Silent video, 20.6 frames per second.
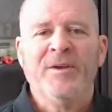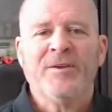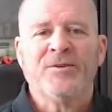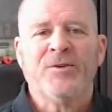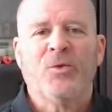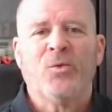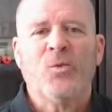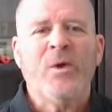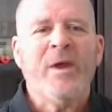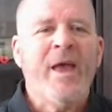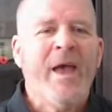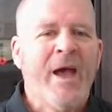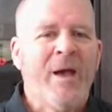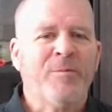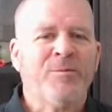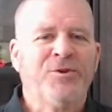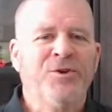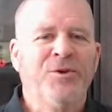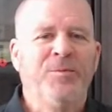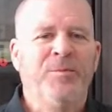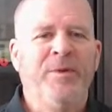So
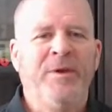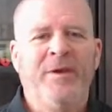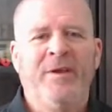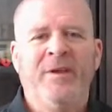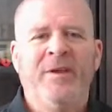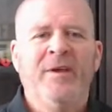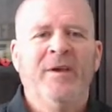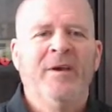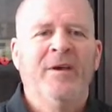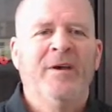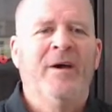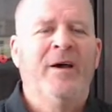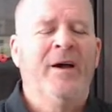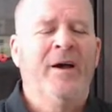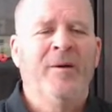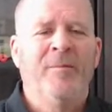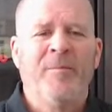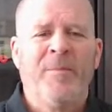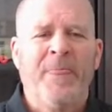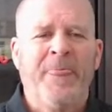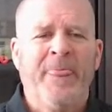rehab should be,
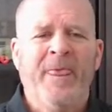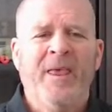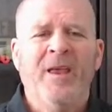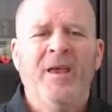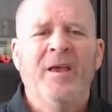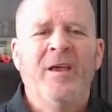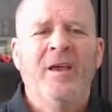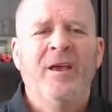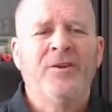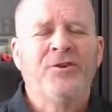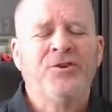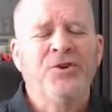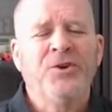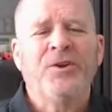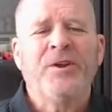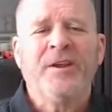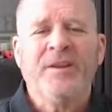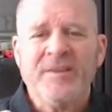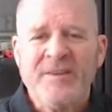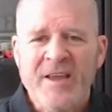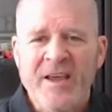it
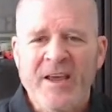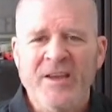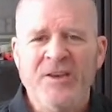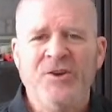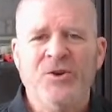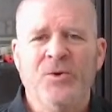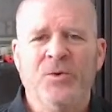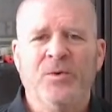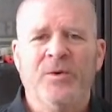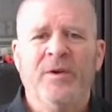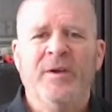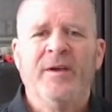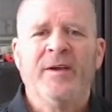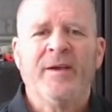should continue